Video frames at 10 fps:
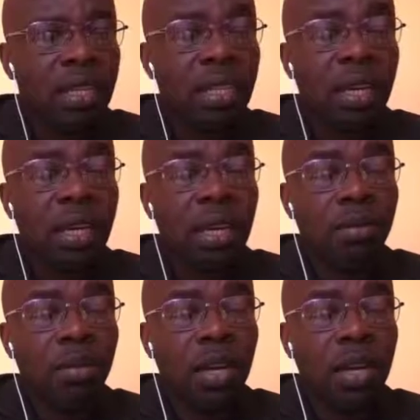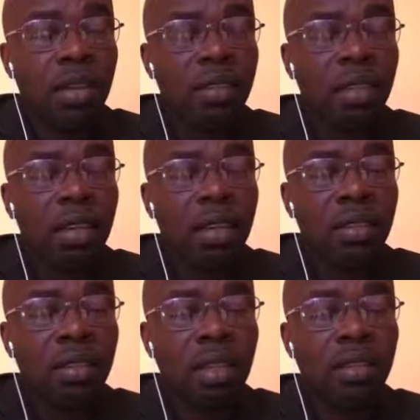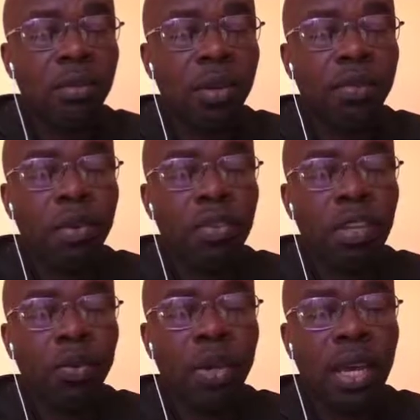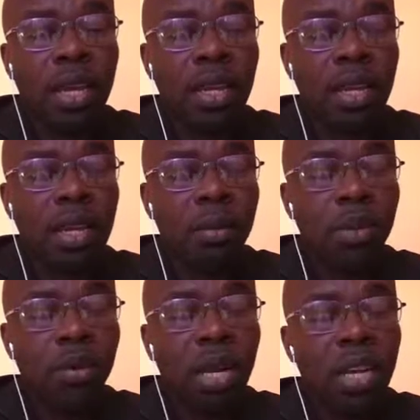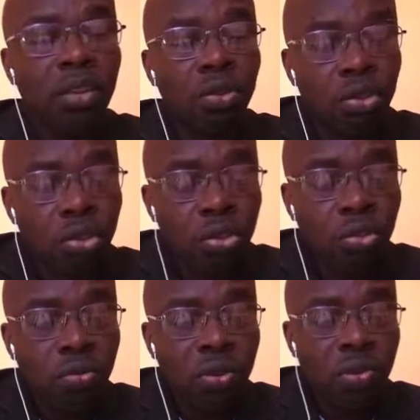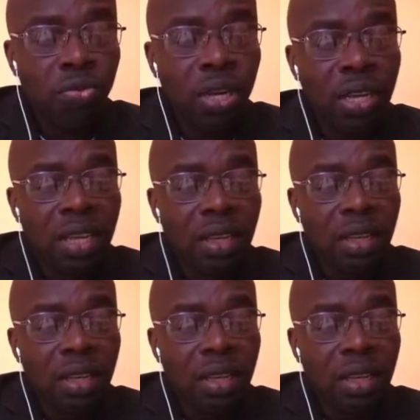as previously we ended up, I would like to really